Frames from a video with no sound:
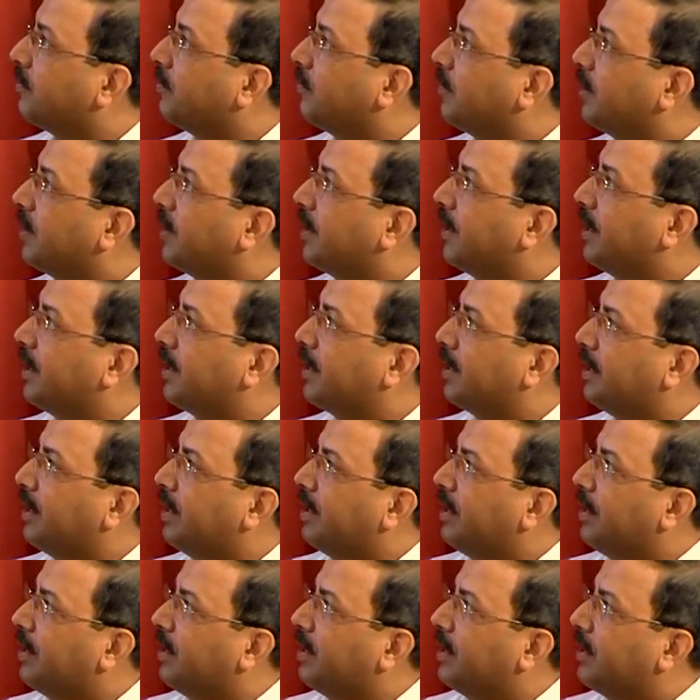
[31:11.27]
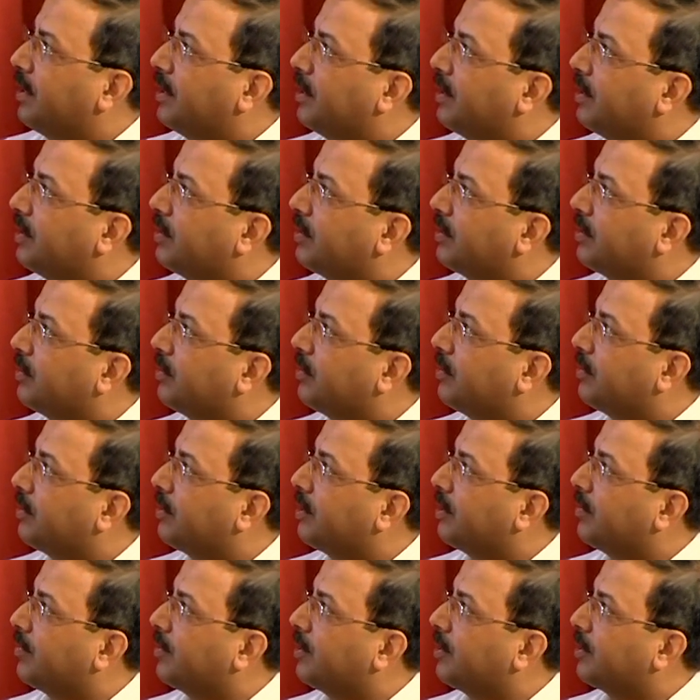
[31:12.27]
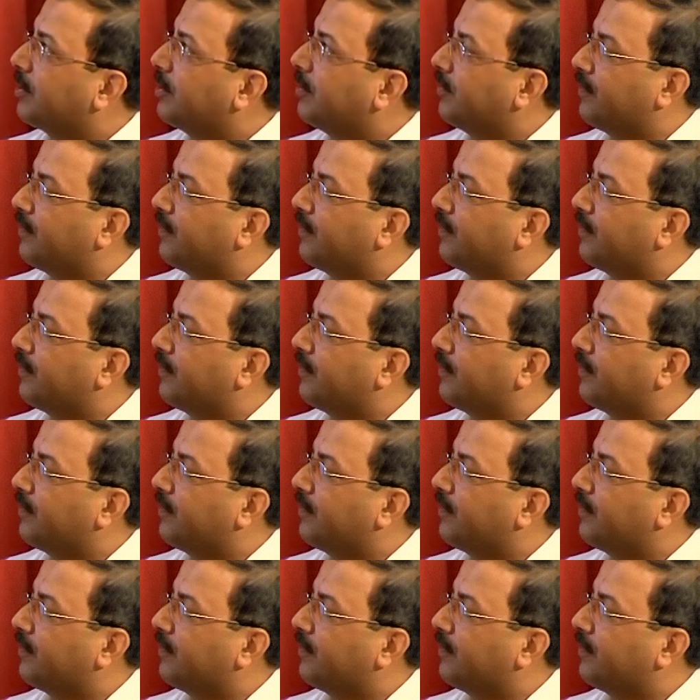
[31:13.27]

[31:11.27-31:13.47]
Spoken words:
we take a temperature